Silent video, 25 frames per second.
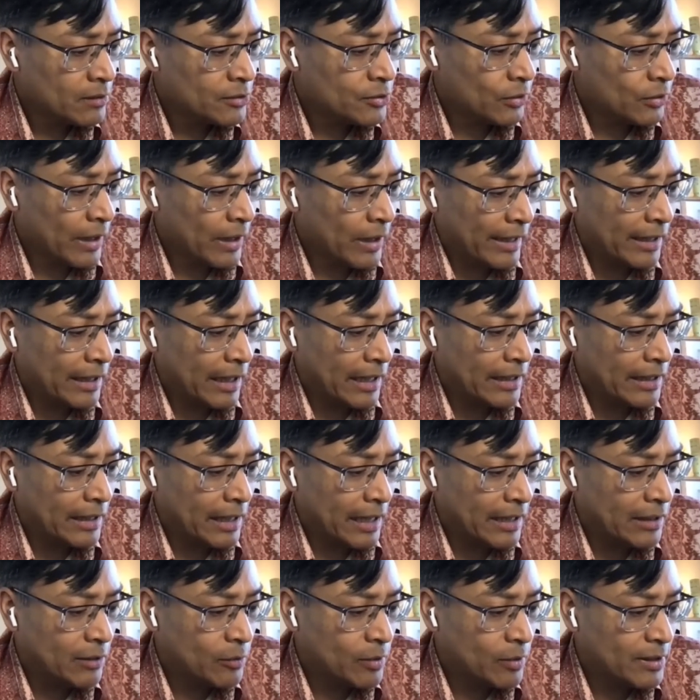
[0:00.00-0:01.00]
So I
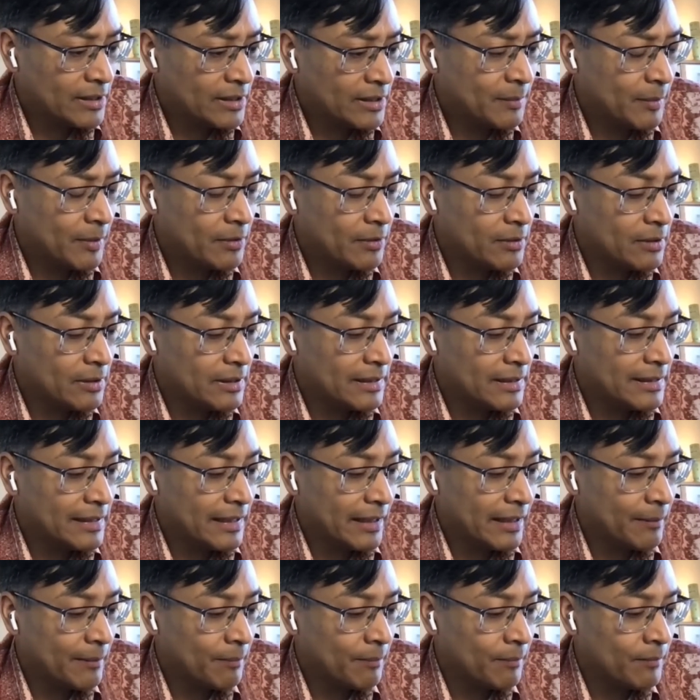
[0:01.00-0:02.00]
don't want to spend all the
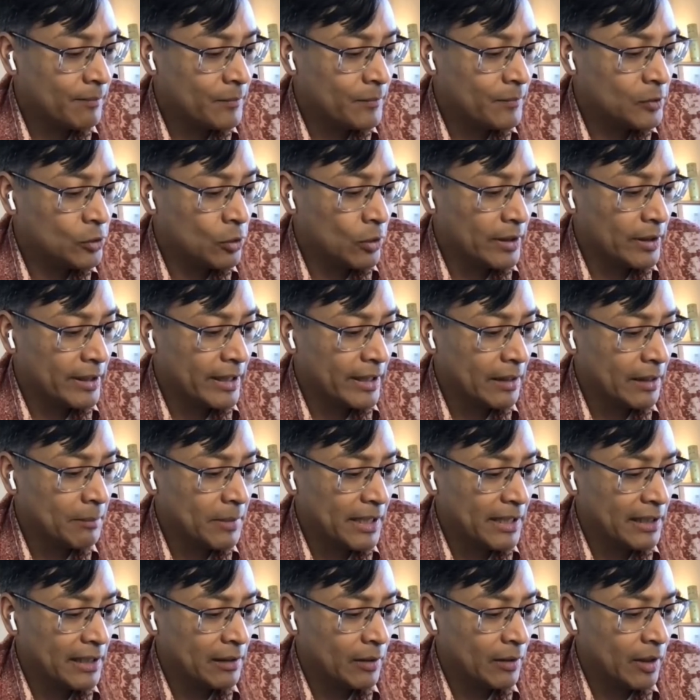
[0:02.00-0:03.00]
time talking,
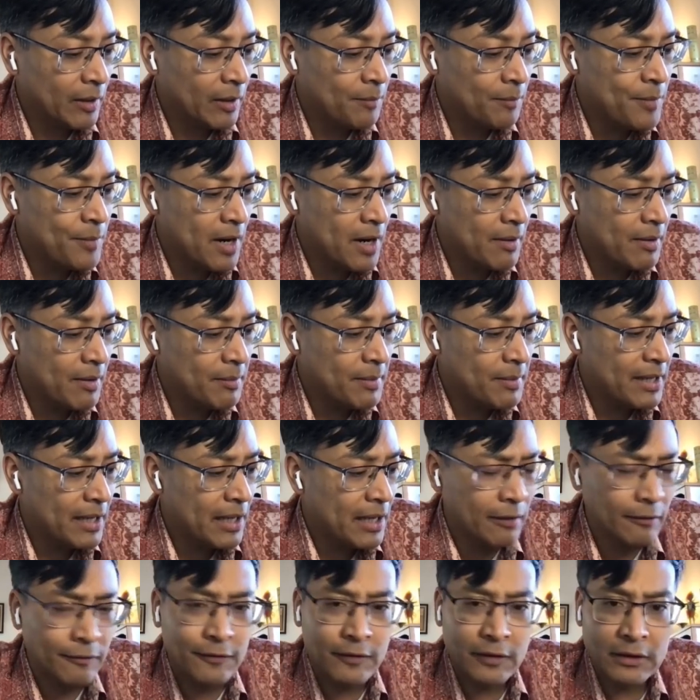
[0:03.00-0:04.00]
but it'd probably be
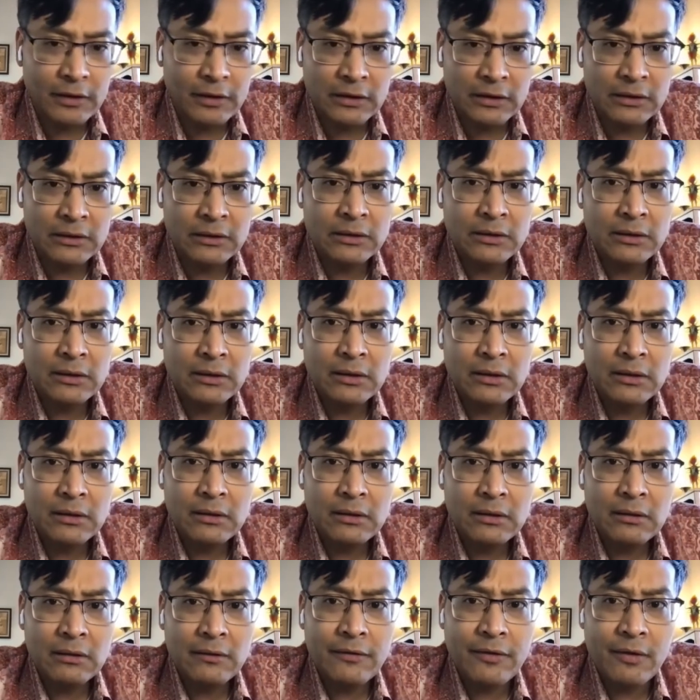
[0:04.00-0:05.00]
helpful
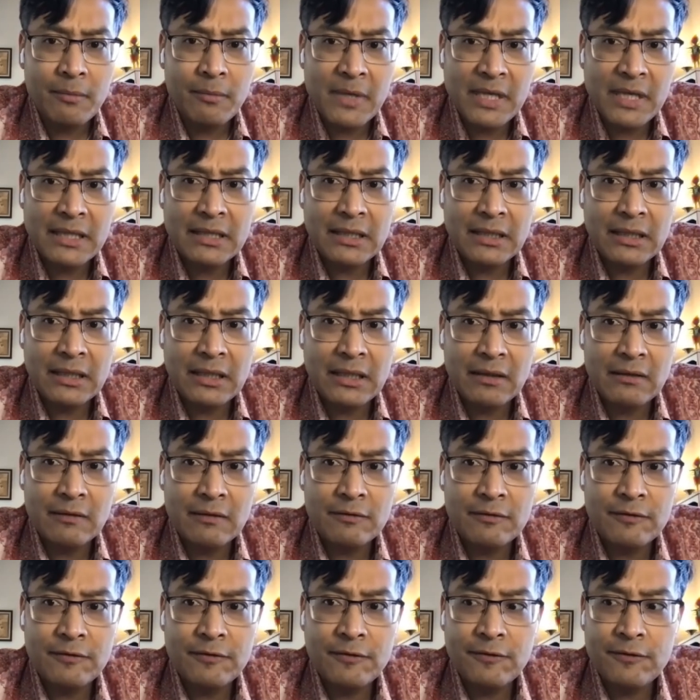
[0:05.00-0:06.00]
for me to
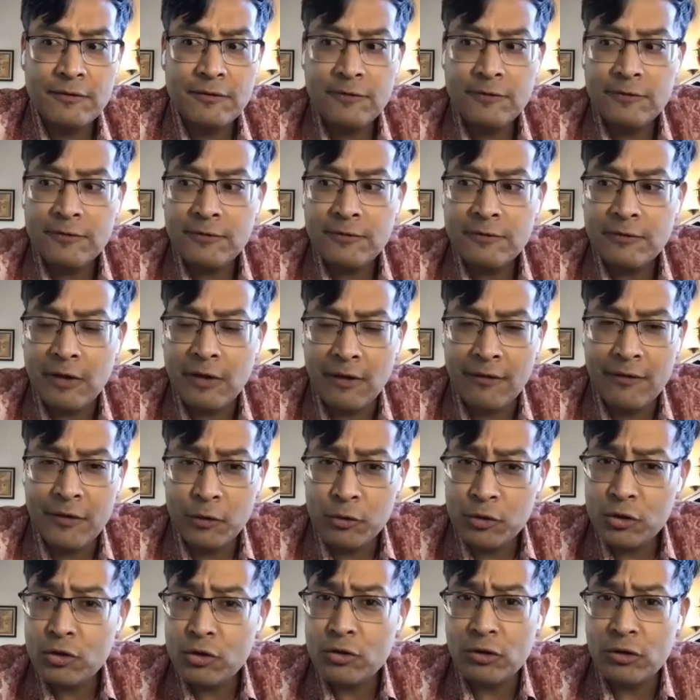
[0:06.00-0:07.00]
give a
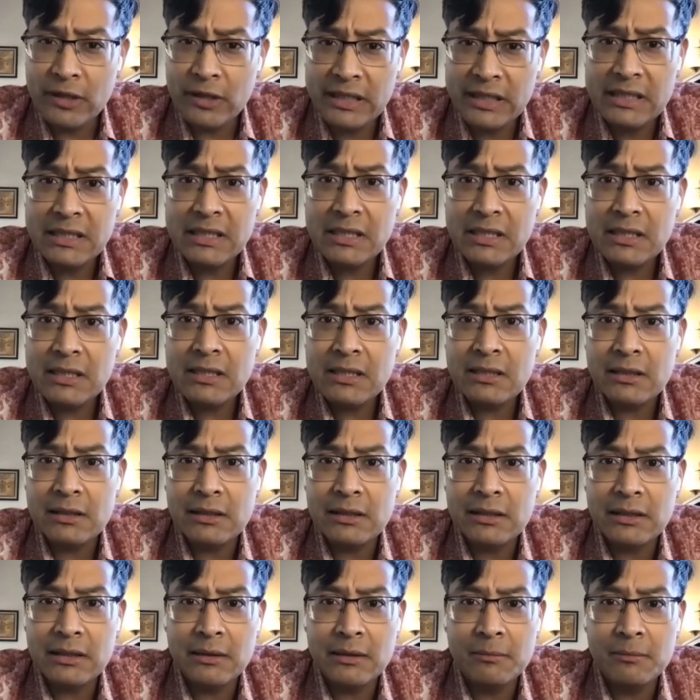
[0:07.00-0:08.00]
few stories.
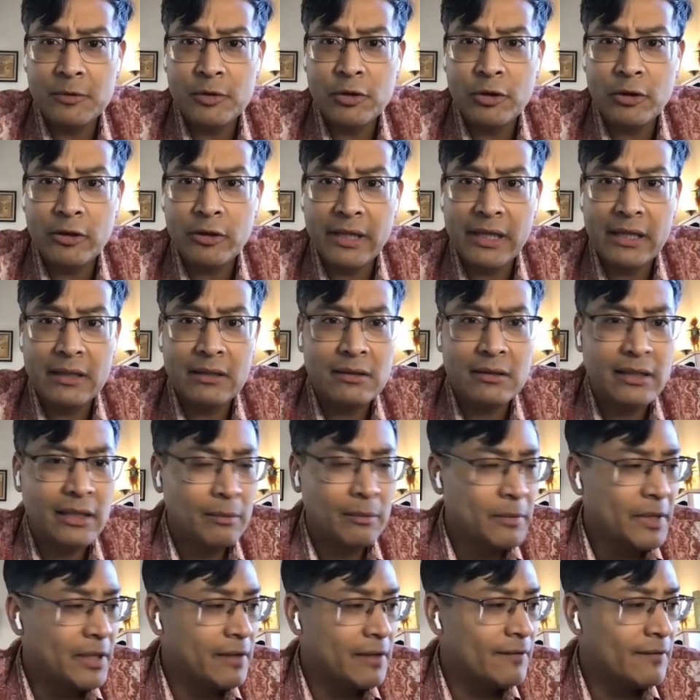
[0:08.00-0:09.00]
Torin,
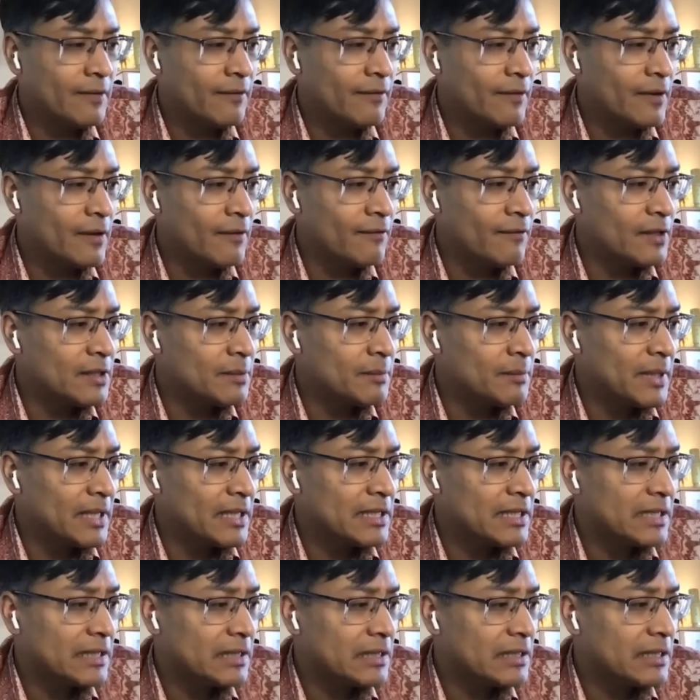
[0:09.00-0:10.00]
tell me if this
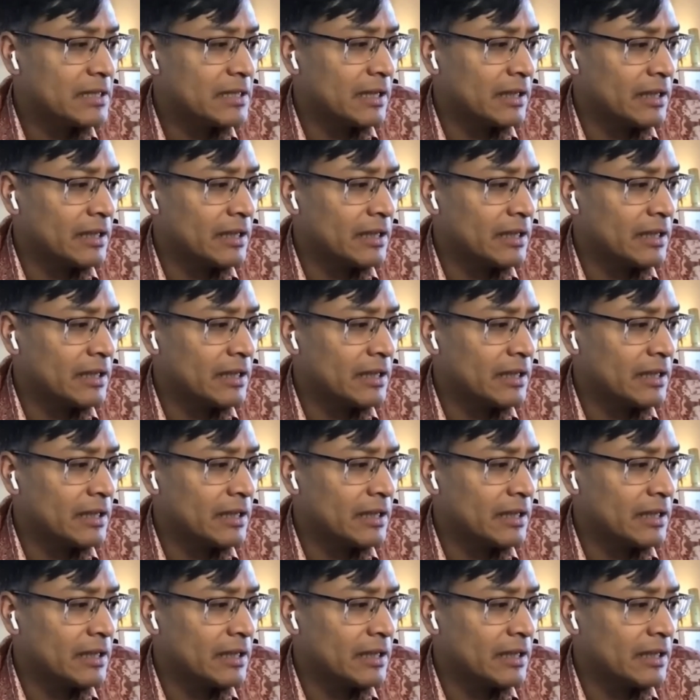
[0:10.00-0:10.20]
makes sense.